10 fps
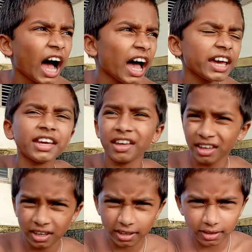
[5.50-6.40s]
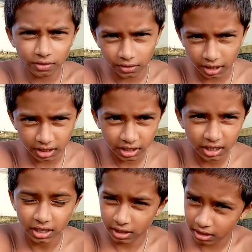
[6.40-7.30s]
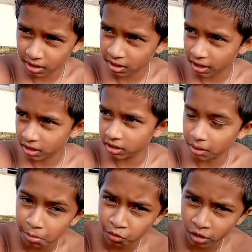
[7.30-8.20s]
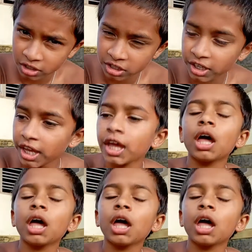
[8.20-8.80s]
hi that day, like day before yesterday,